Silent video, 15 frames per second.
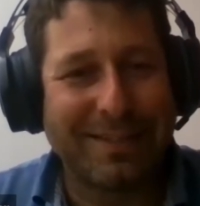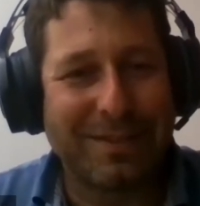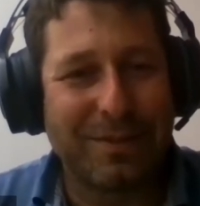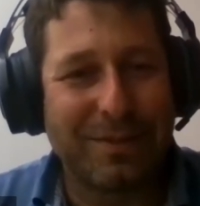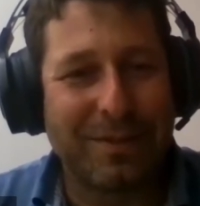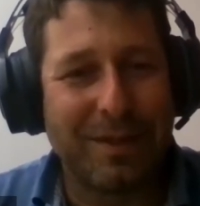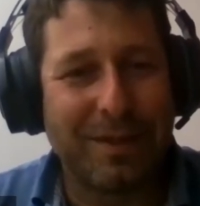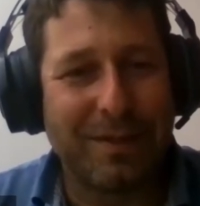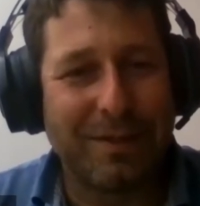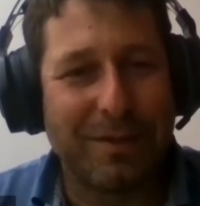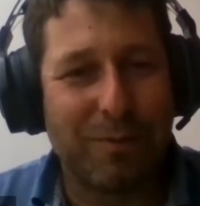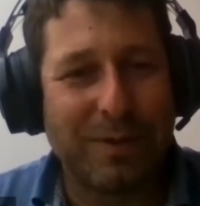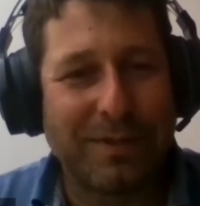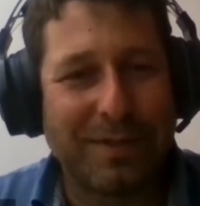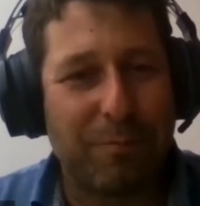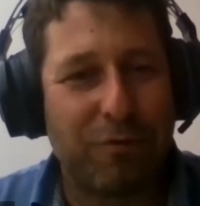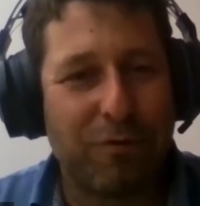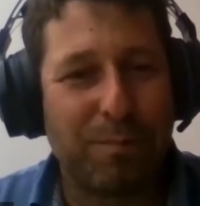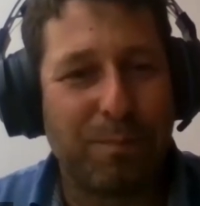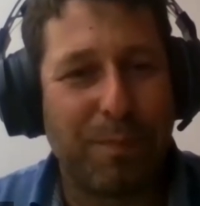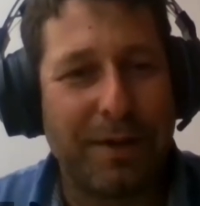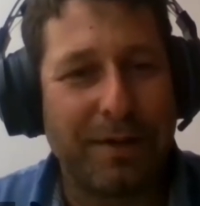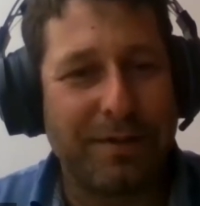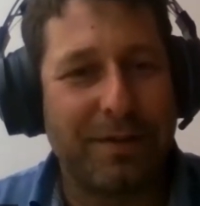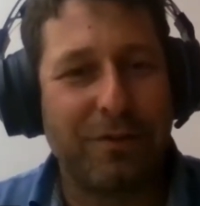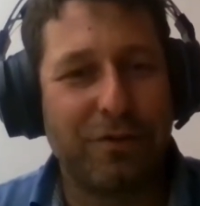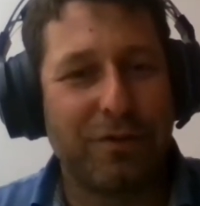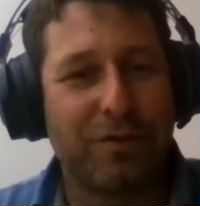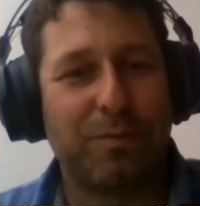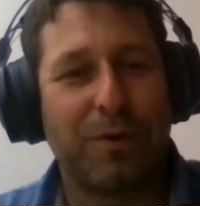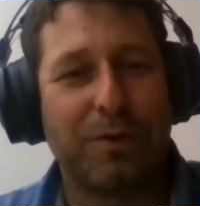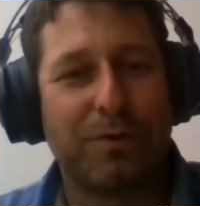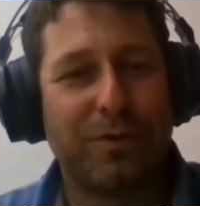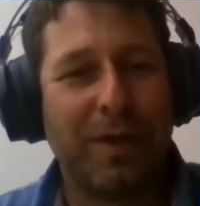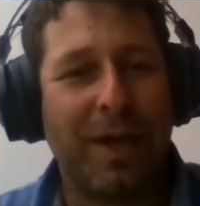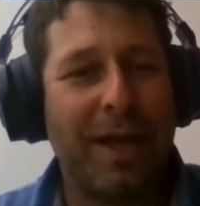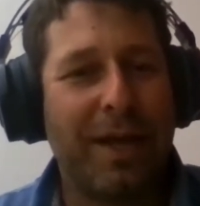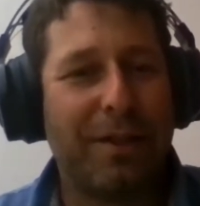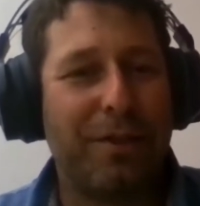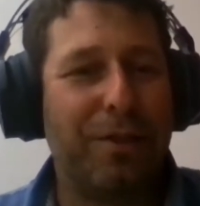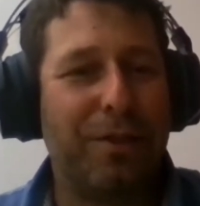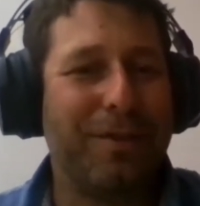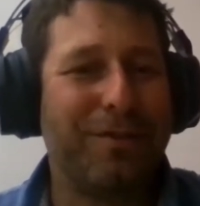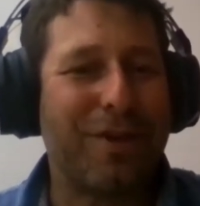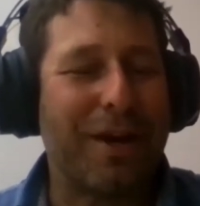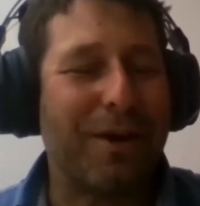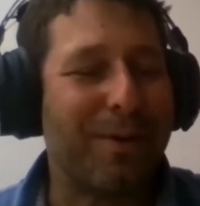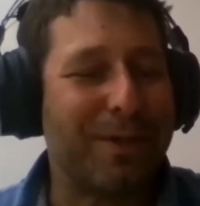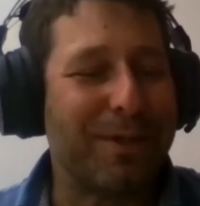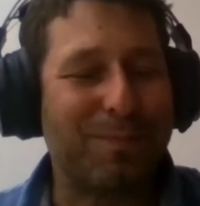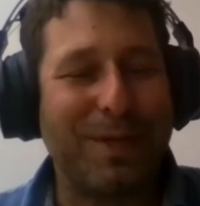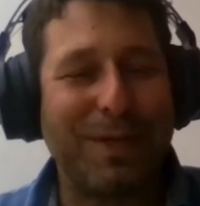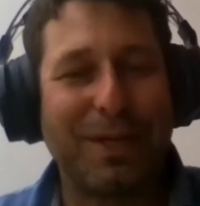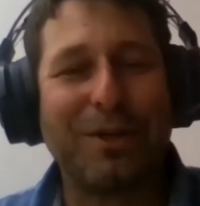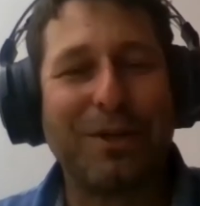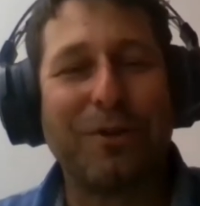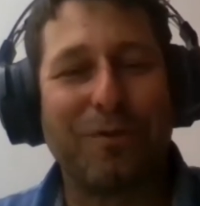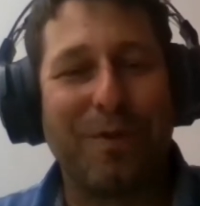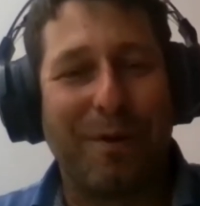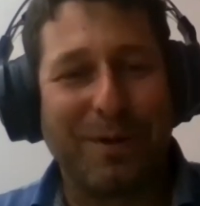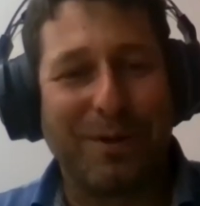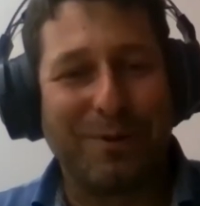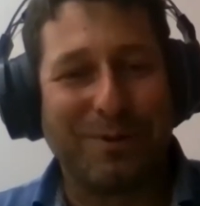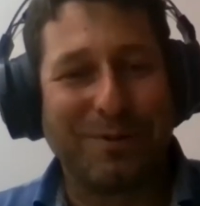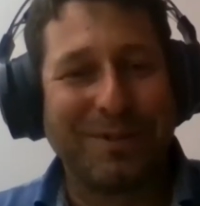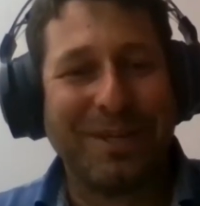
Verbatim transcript: So the, the reception by the teachers was, mm, generally speaking, not very good.